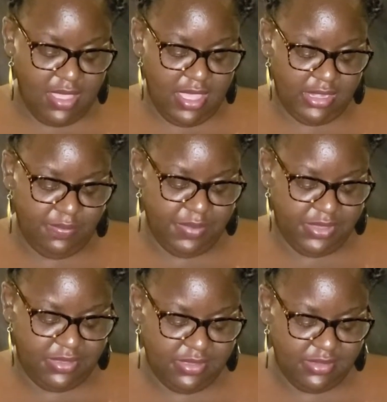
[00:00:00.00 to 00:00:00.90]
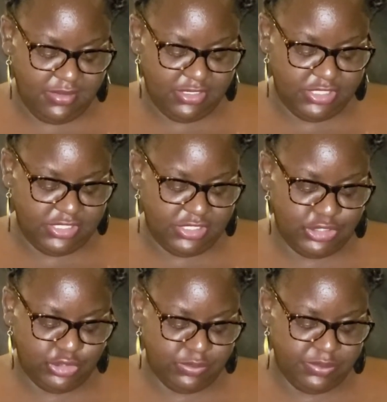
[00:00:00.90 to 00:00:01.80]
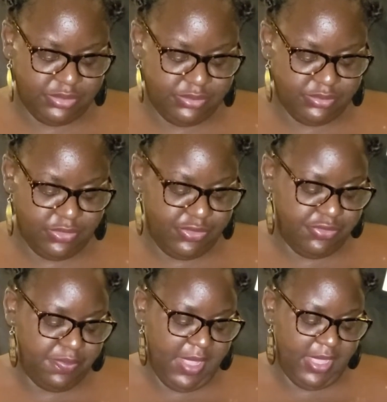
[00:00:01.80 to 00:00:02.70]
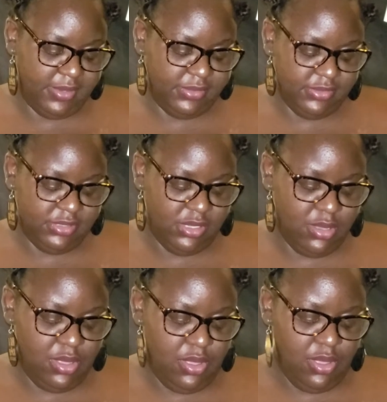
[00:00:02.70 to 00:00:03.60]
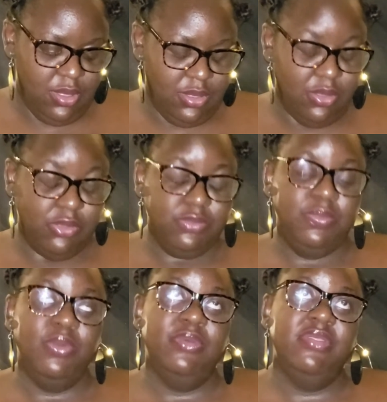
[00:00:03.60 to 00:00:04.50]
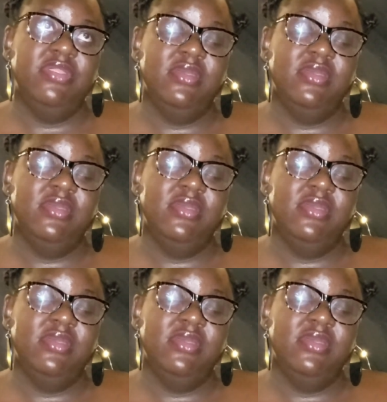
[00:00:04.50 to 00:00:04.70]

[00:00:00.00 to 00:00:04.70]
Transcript: heartbeats to stop, or pain, or both,